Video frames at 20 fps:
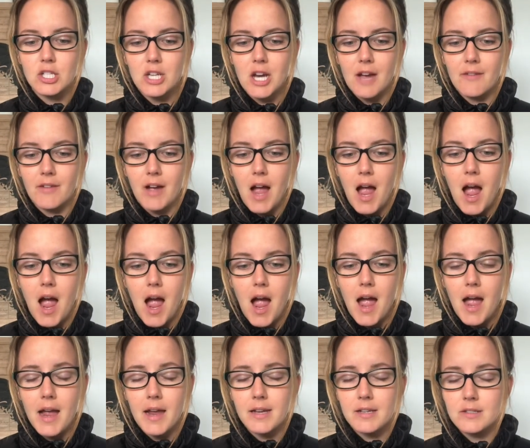of a
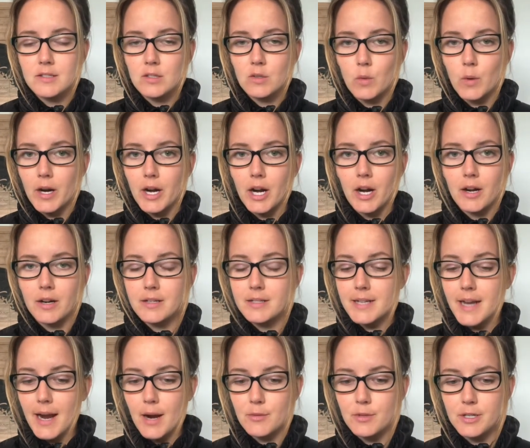high, square
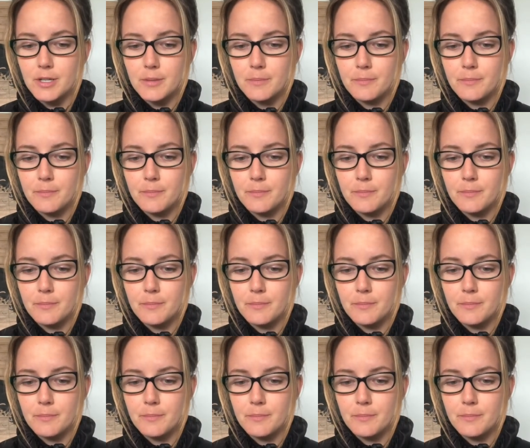tower.